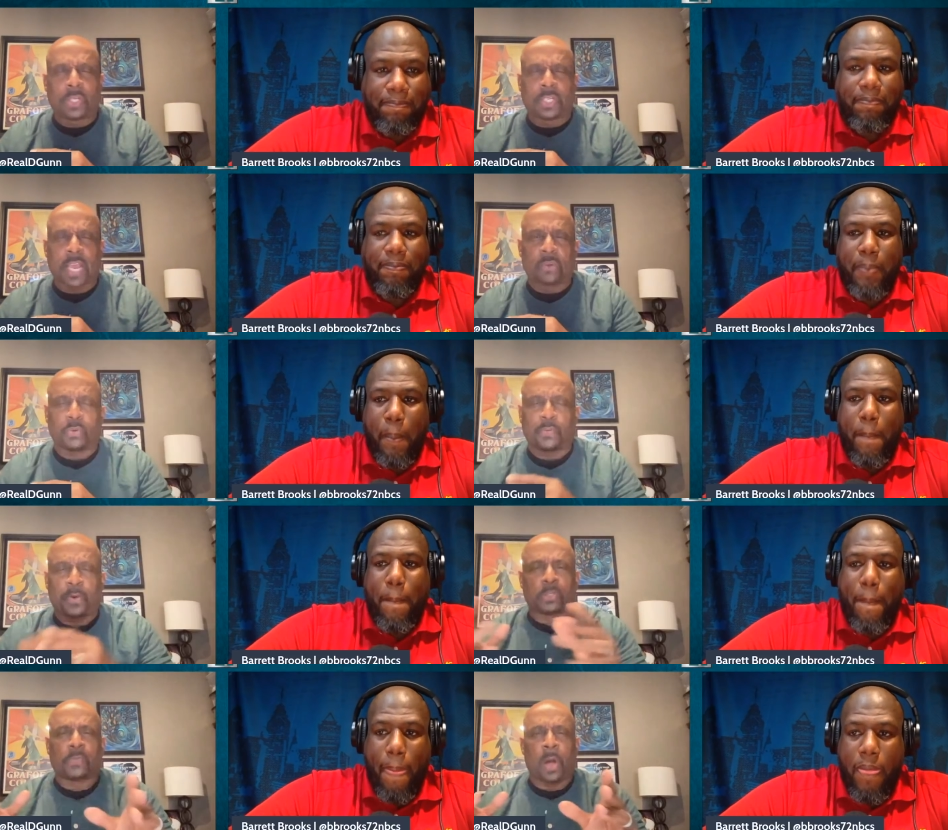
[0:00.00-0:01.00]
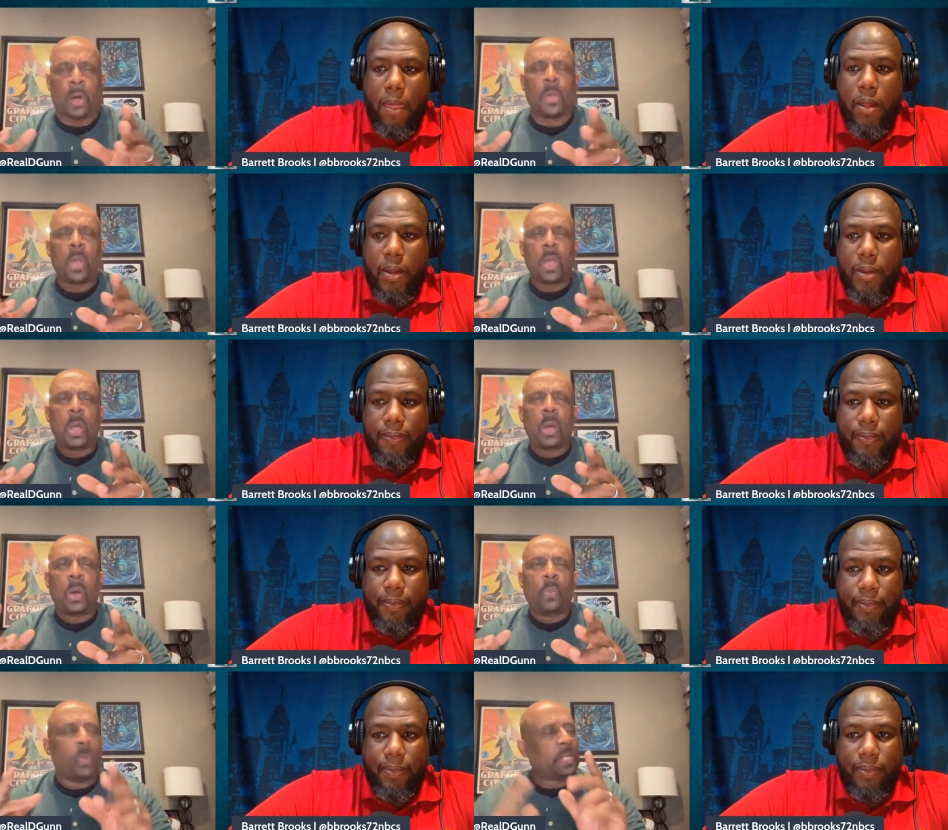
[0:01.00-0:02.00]
Speaker 1: schedule. First of all,
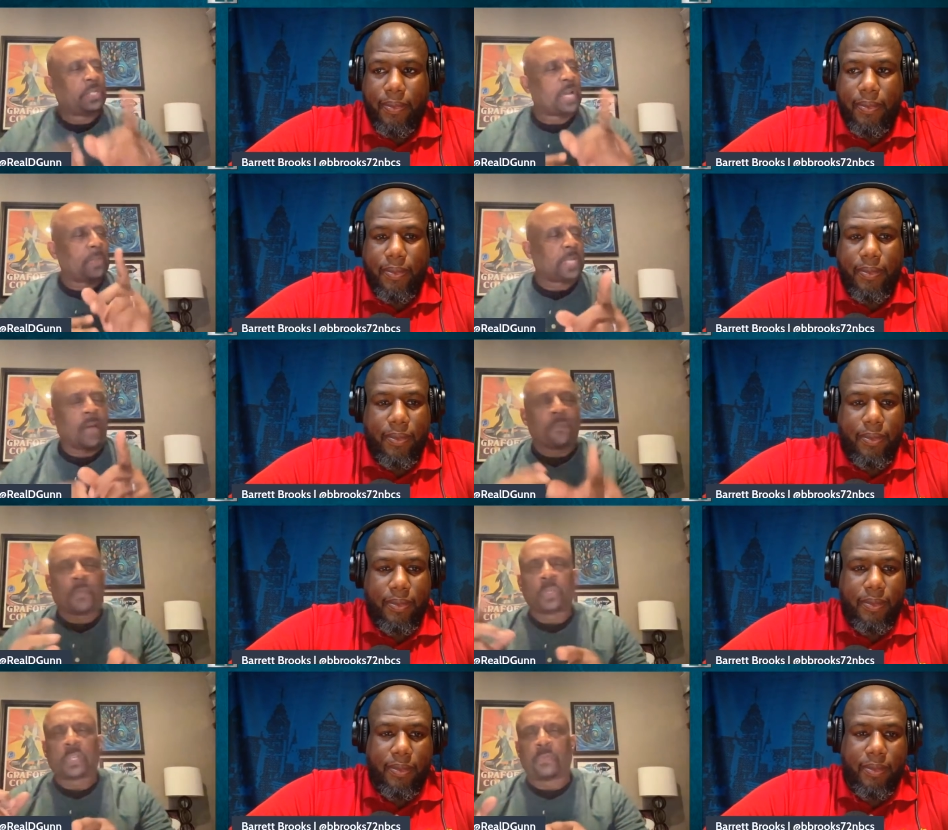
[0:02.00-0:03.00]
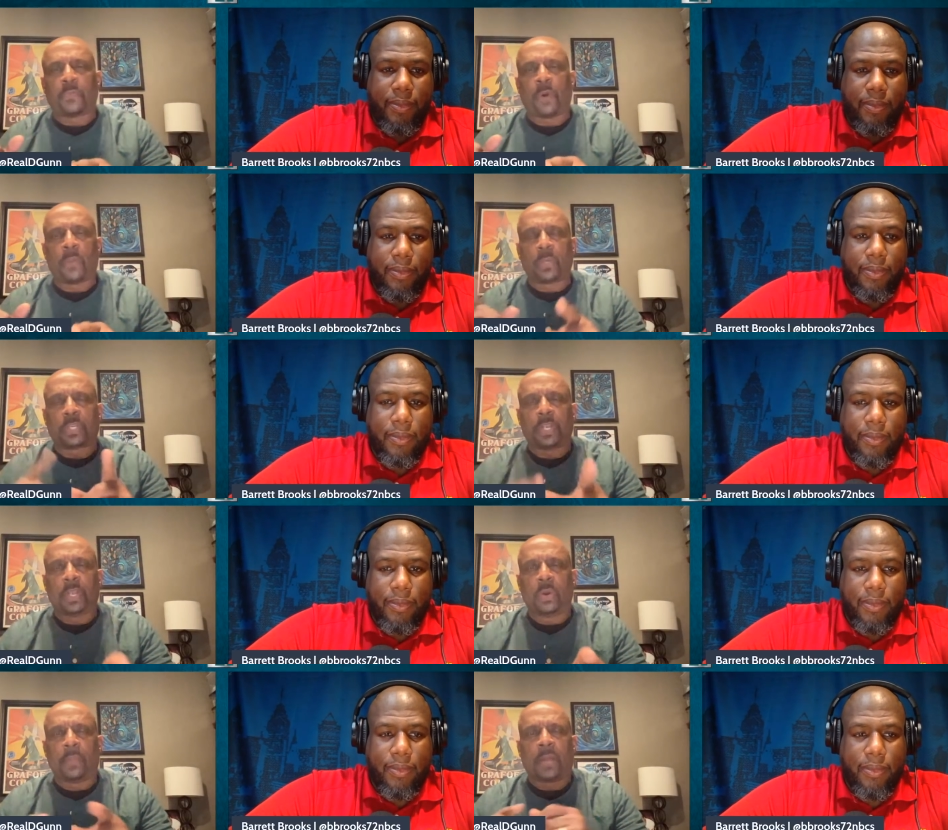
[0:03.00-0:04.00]
what jumps out first and foremost to
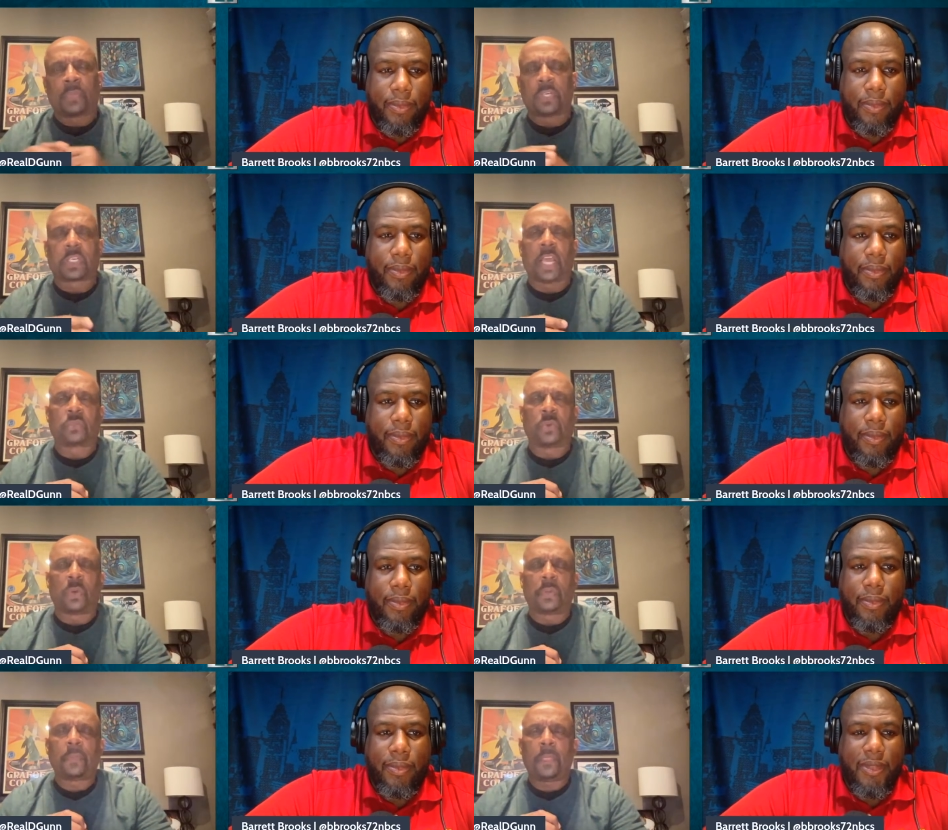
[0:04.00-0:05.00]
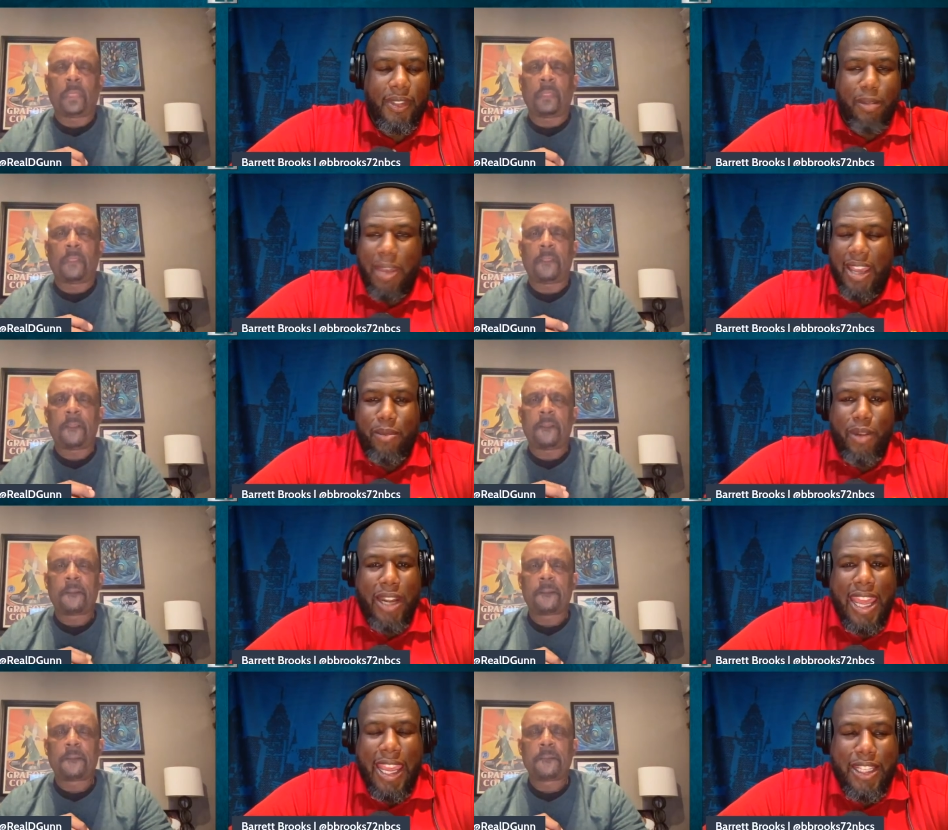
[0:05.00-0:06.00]
you about this schedule?
Speaker 2: Man, when
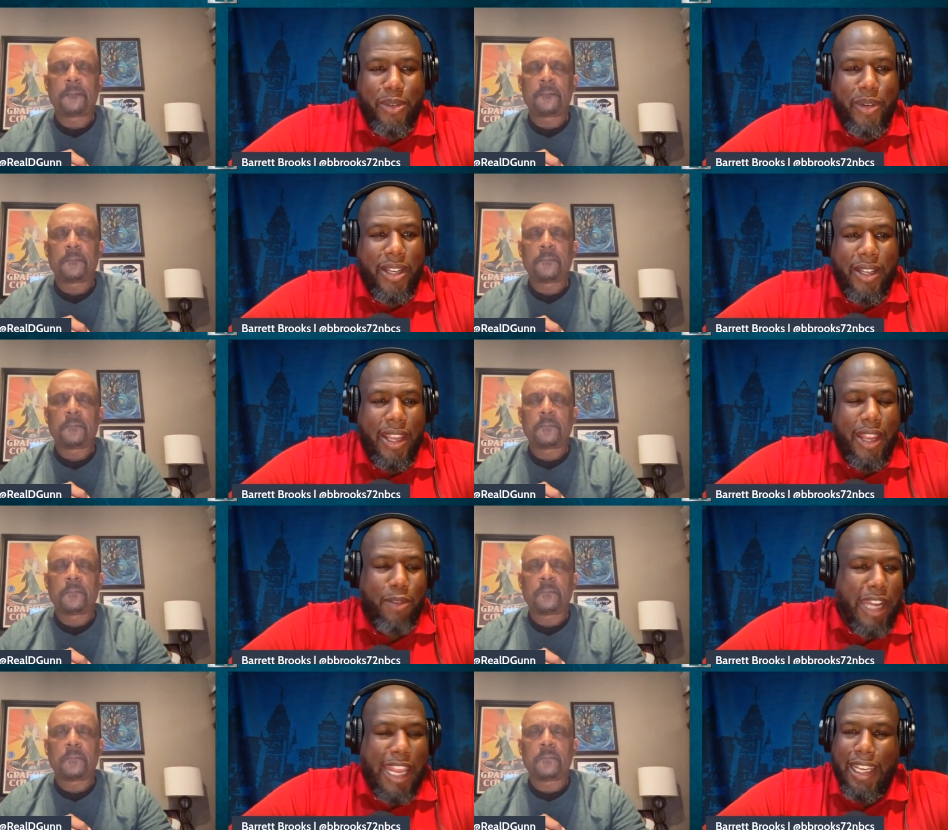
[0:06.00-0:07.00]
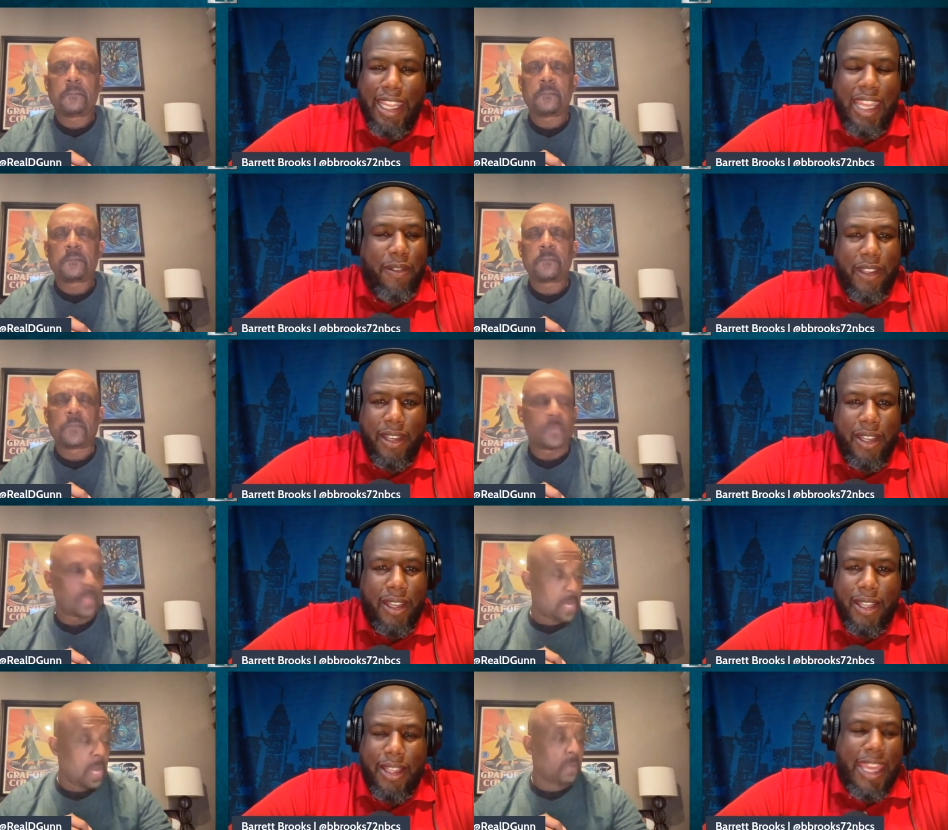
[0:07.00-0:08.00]
they enter it and when they leave it,
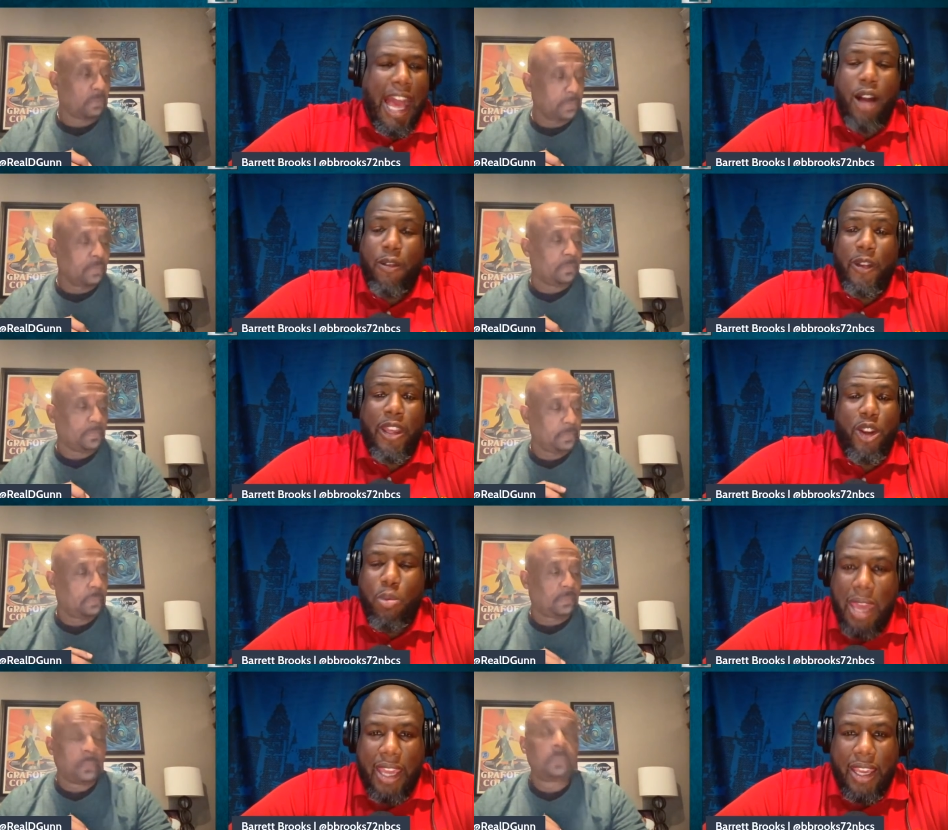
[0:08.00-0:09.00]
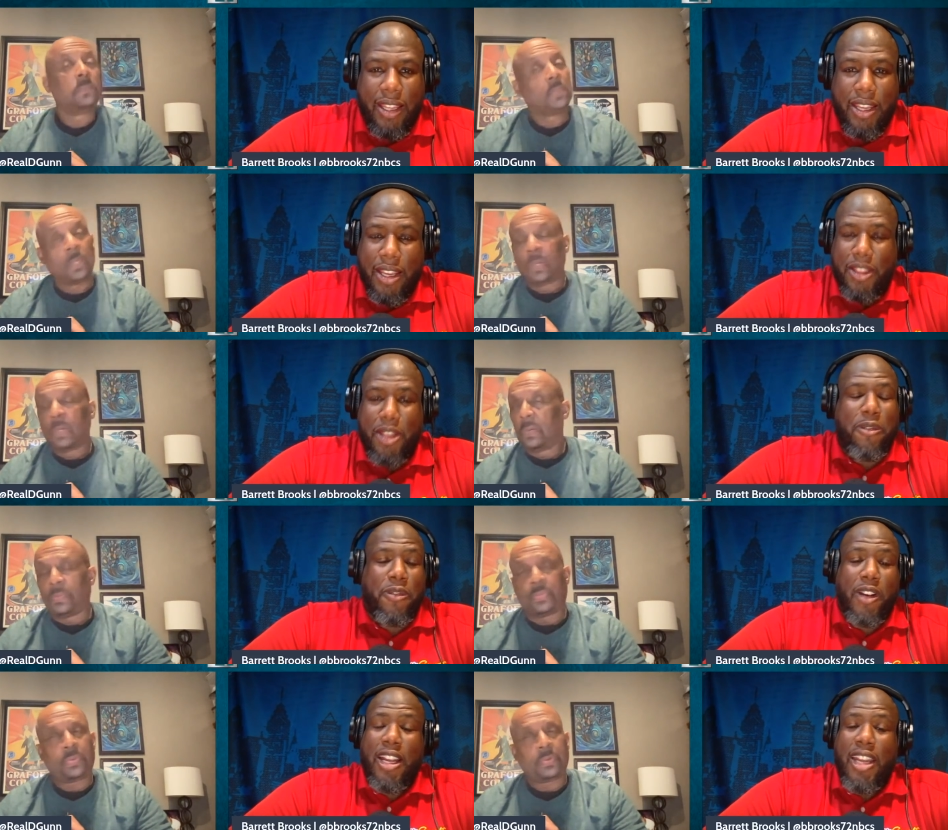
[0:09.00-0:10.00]
yep. the alpha and omega, the
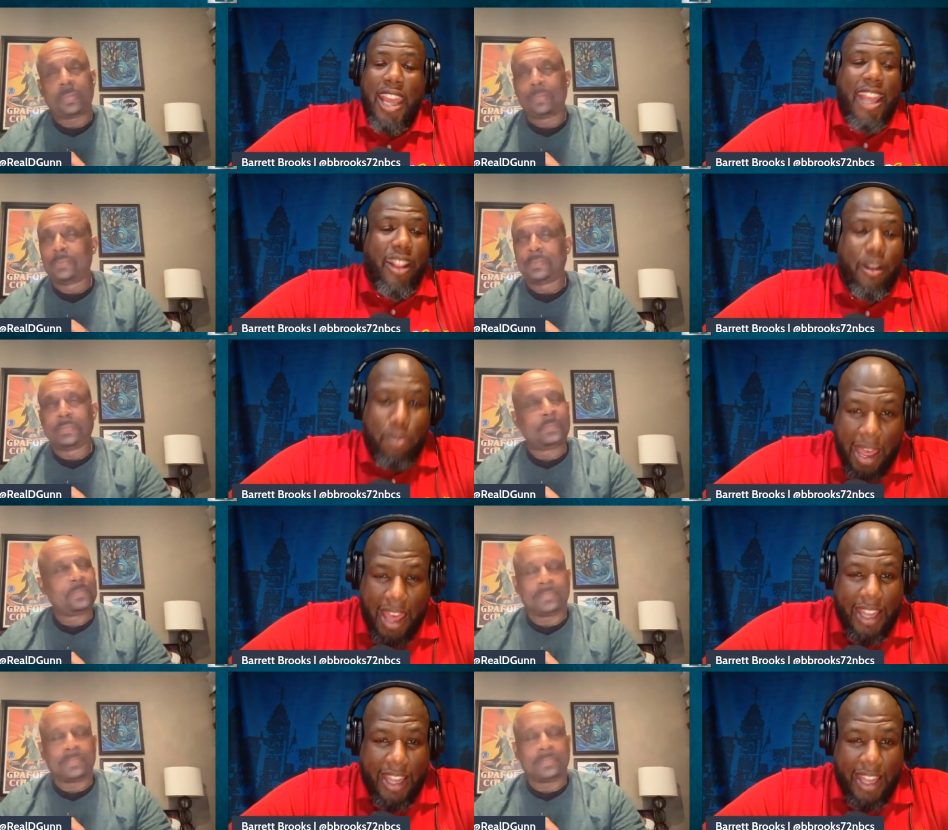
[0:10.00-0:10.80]
front and the back